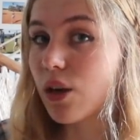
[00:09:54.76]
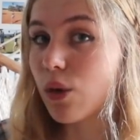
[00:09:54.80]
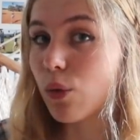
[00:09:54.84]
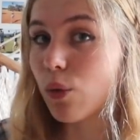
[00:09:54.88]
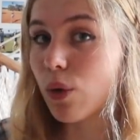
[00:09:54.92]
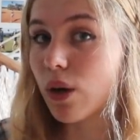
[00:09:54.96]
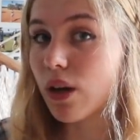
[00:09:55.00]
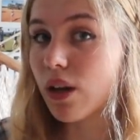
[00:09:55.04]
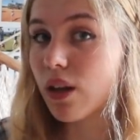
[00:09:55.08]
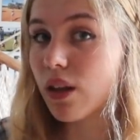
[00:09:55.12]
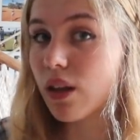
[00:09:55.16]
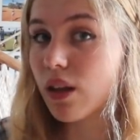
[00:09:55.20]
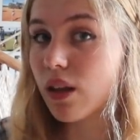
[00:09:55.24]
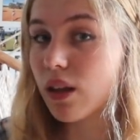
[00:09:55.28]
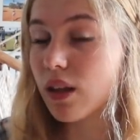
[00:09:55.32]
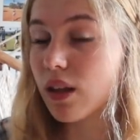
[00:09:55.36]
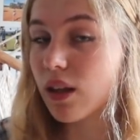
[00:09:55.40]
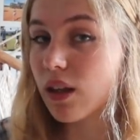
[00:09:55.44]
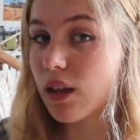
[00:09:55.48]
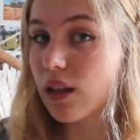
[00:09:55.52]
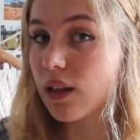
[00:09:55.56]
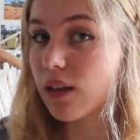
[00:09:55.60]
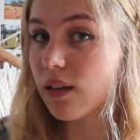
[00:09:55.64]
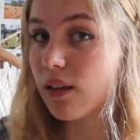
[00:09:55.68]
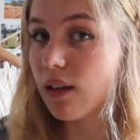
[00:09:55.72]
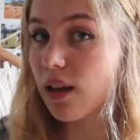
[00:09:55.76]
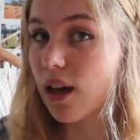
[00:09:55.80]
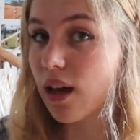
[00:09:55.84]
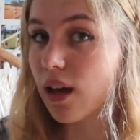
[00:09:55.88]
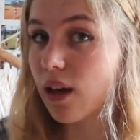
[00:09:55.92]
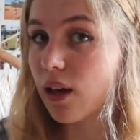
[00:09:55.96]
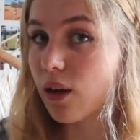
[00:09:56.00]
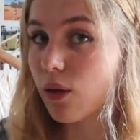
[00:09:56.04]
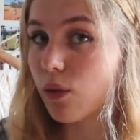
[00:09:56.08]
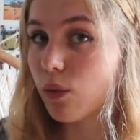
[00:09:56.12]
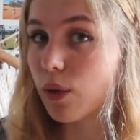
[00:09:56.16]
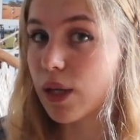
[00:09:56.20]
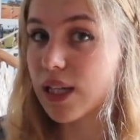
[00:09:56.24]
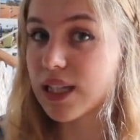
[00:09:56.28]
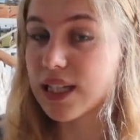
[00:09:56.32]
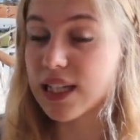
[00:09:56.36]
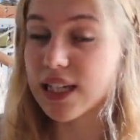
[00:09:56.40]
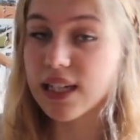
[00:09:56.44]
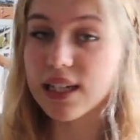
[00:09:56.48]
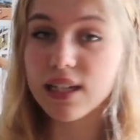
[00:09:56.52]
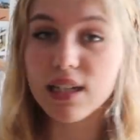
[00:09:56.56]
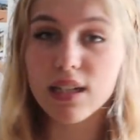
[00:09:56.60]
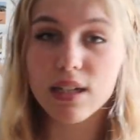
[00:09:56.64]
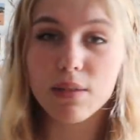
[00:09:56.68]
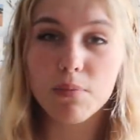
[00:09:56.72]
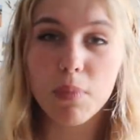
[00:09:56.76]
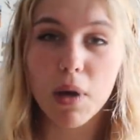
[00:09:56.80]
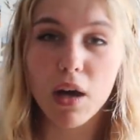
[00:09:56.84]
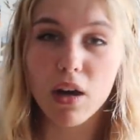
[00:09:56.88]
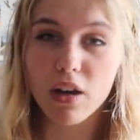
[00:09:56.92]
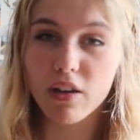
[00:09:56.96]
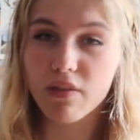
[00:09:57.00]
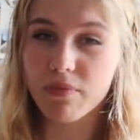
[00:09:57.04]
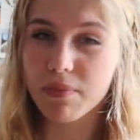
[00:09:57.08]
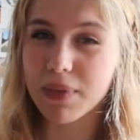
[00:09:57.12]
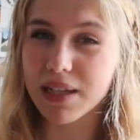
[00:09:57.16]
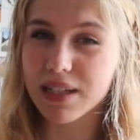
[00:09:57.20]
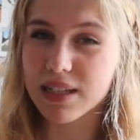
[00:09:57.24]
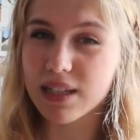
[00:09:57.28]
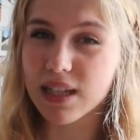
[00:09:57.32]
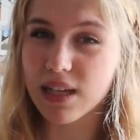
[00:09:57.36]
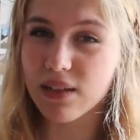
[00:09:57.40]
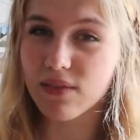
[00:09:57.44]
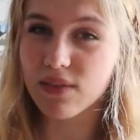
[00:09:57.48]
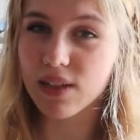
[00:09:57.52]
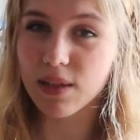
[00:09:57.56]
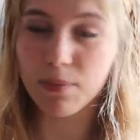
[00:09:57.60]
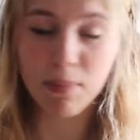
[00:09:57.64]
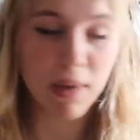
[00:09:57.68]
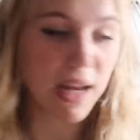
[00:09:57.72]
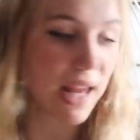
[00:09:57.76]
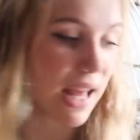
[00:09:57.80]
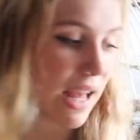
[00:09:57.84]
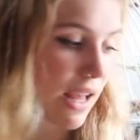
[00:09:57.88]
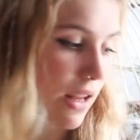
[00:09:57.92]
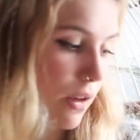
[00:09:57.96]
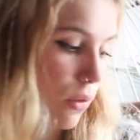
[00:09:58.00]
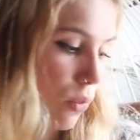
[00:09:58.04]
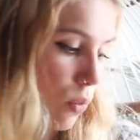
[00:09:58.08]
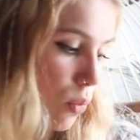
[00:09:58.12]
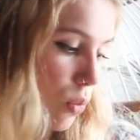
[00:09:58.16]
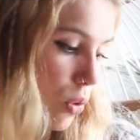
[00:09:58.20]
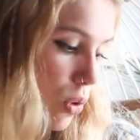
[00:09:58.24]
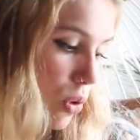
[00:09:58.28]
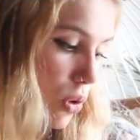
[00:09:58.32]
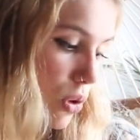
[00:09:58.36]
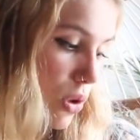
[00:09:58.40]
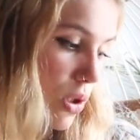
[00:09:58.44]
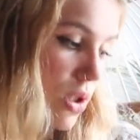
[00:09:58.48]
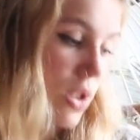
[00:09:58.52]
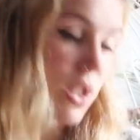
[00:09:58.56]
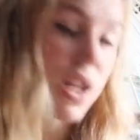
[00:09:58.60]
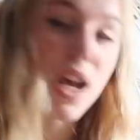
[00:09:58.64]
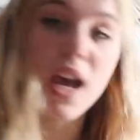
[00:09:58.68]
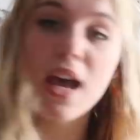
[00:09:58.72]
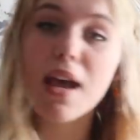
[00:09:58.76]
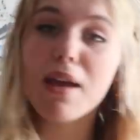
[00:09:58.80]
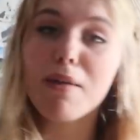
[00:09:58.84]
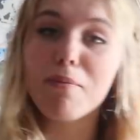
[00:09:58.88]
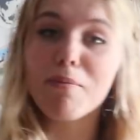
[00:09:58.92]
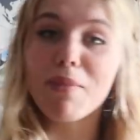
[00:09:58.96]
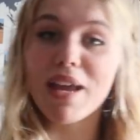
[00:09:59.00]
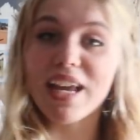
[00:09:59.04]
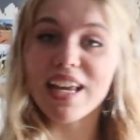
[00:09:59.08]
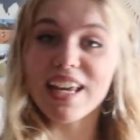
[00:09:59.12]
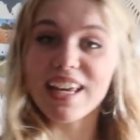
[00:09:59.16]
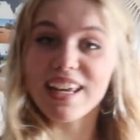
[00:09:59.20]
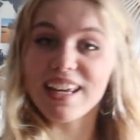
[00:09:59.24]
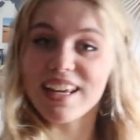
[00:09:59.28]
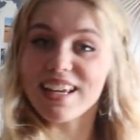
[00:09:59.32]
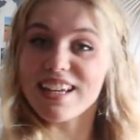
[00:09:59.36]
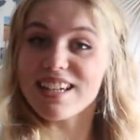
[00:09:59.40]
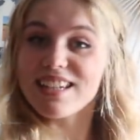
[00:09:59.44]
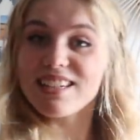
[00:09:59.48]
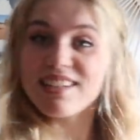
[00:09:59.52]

One of the things that we did as part of my safety plan was making a